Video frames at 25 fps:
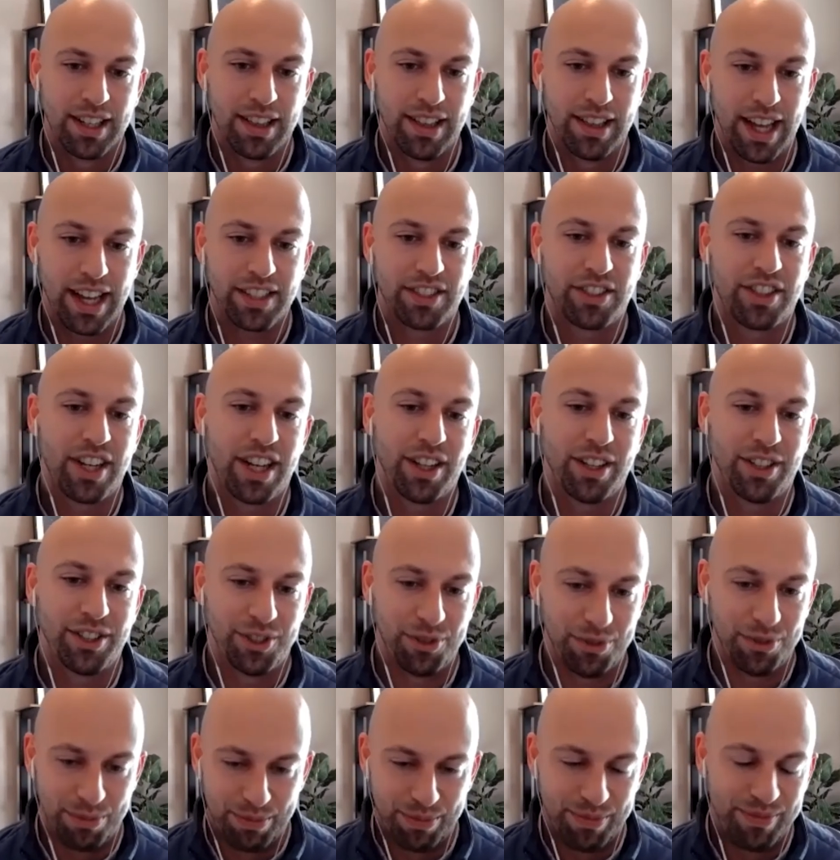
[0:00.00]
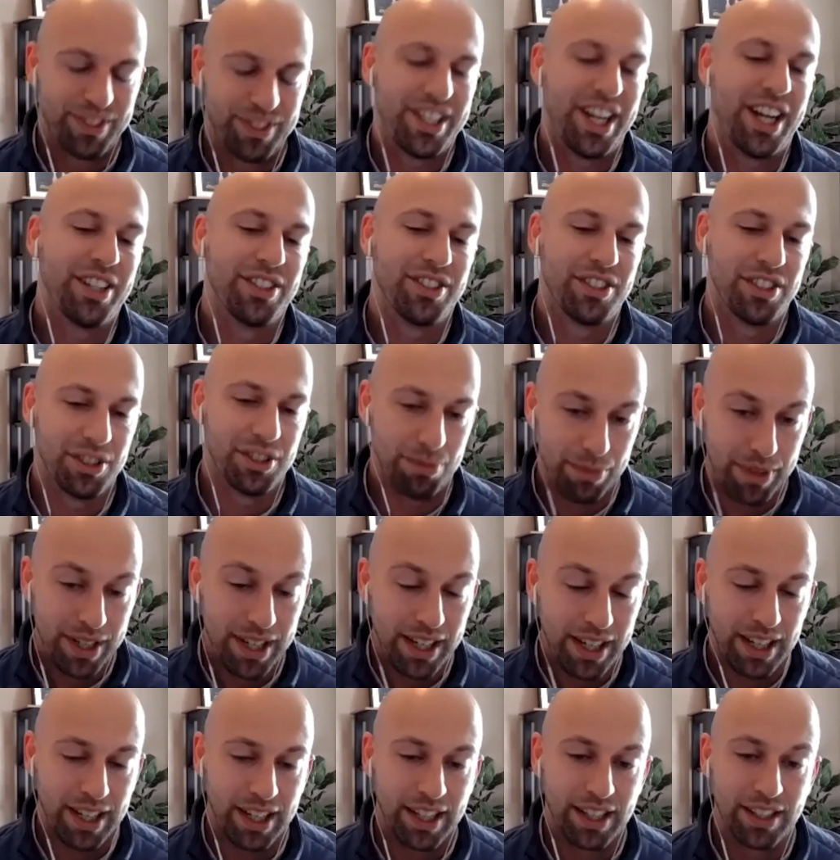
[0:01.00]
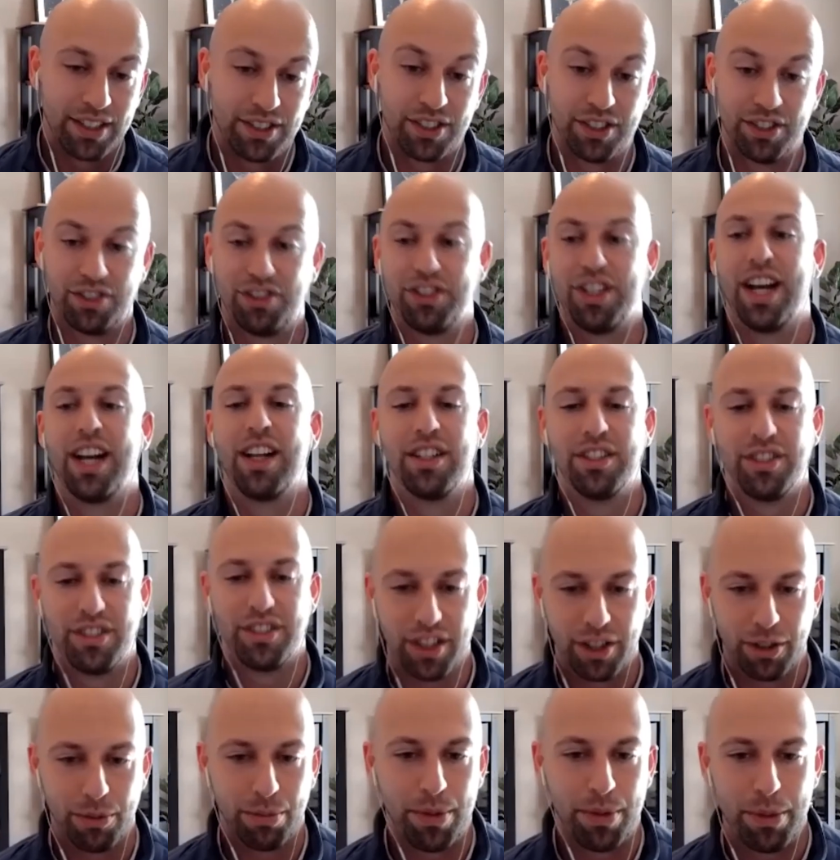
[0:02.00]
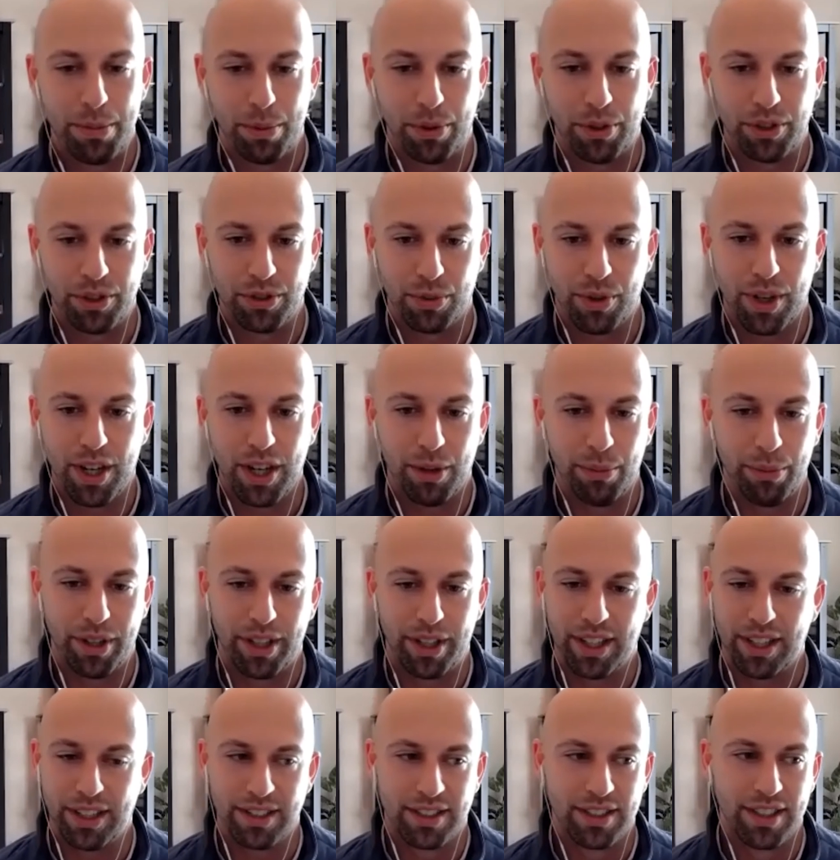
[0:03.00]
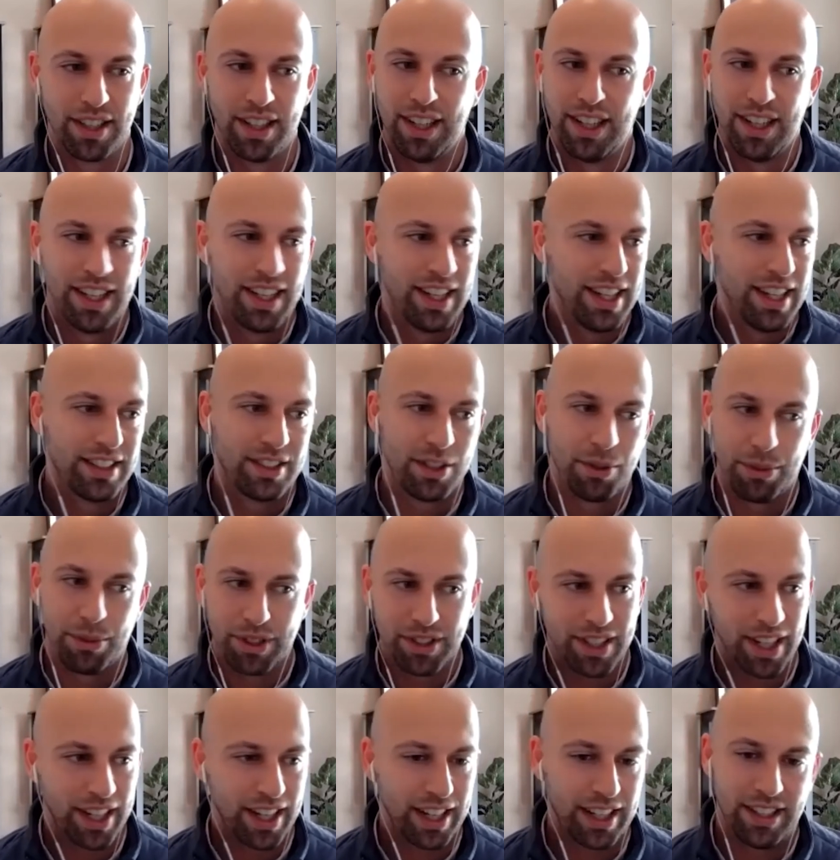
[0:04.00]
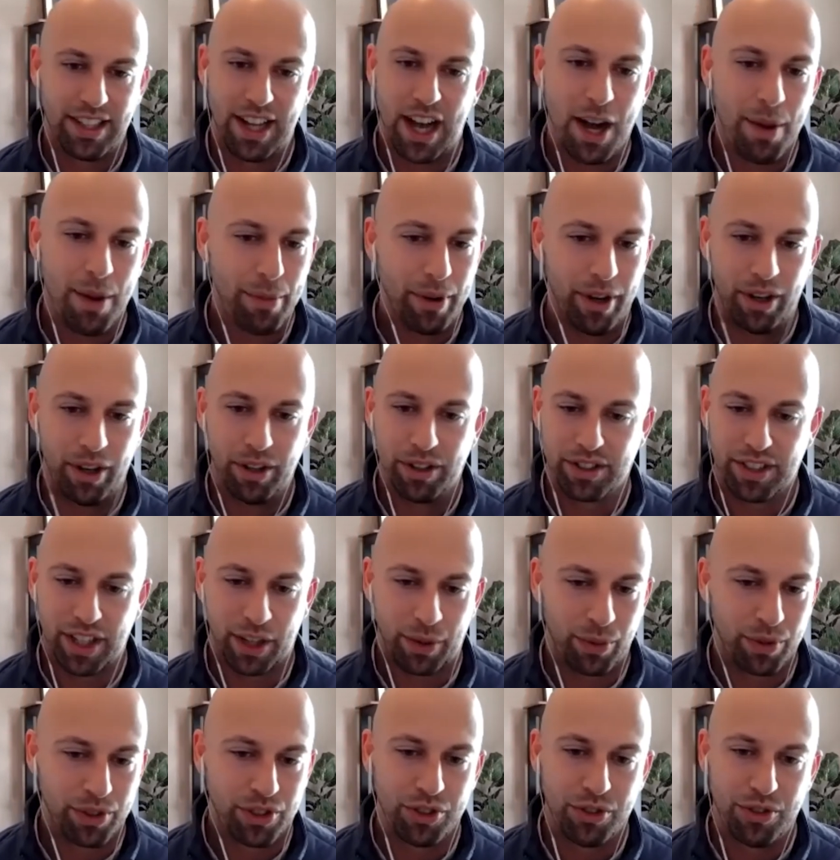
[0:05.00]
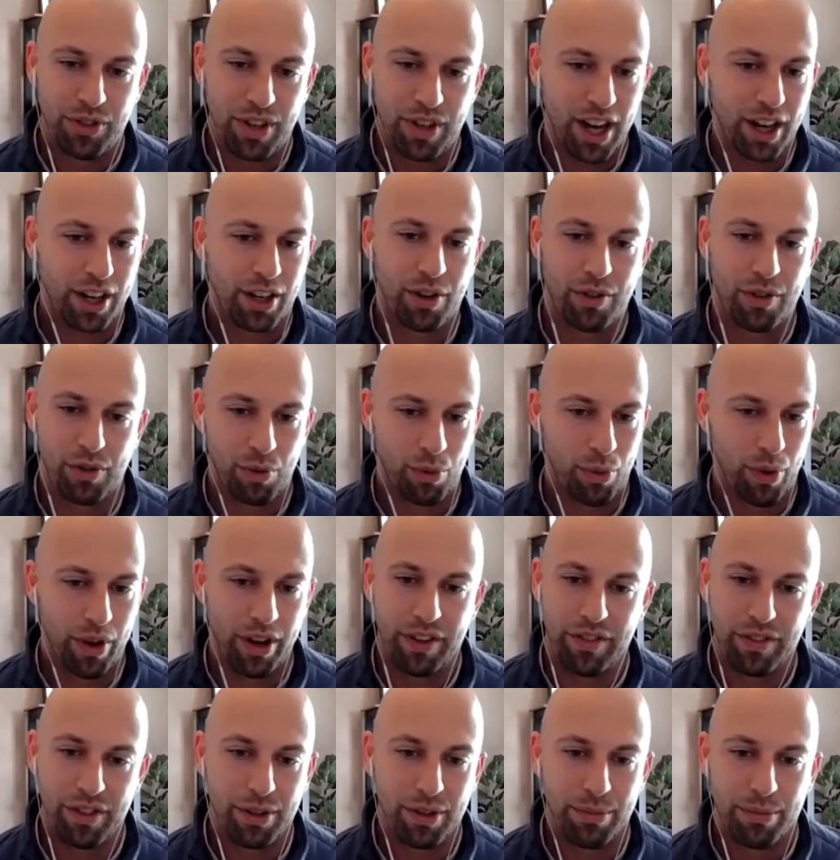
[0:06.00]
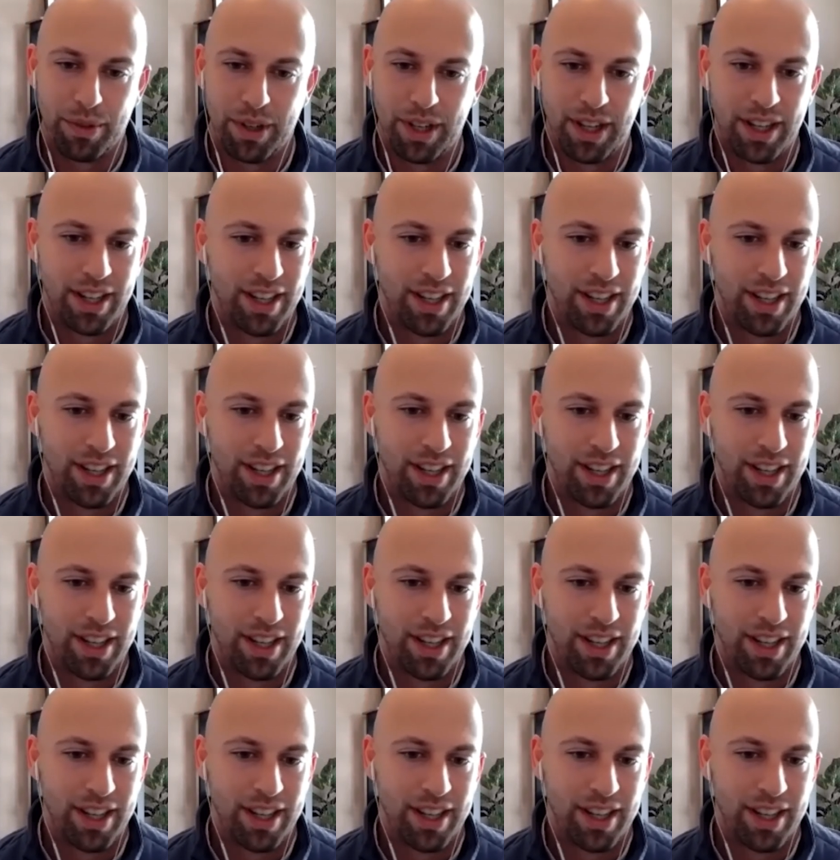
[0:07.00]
that challenge challenges me to challenge other people as well because it's almost like a domino. It's like once you knock over one of them,